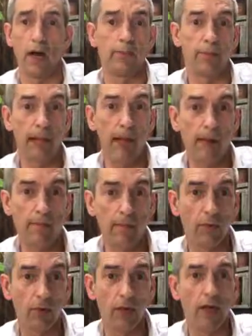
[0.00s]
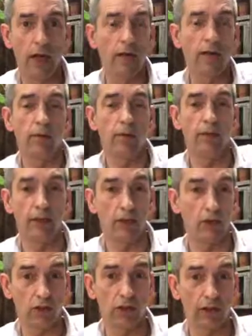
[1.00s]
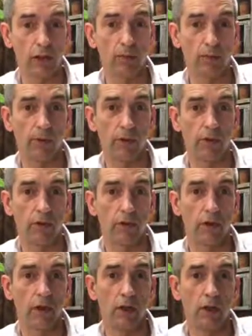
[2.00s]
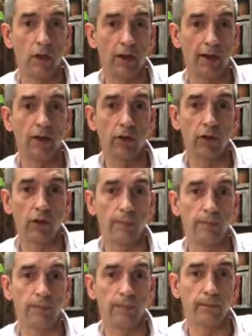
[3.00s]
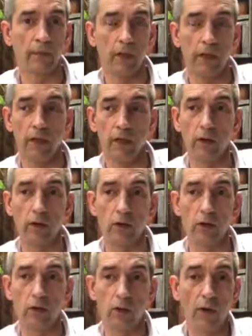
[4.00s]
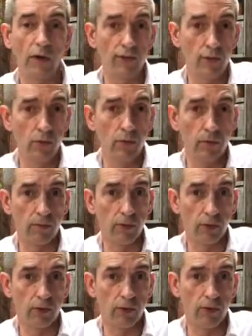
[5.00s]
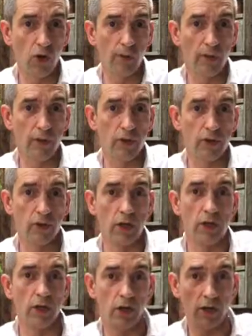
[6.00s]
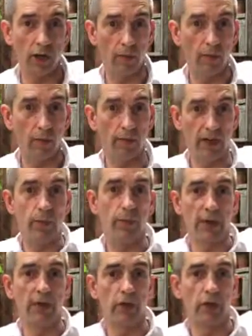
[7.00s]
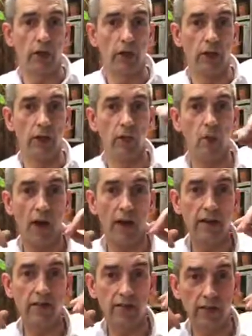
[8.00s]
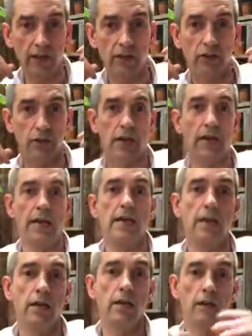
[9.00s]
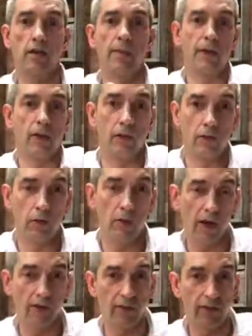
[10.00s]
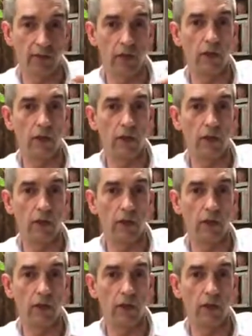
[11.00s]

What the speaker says: IBM or anyone like that. Just get their company brochure and have a look at them. Now, quite a few of them follow this format, which is start with a big picture. Why invest in the Midlands? Why invest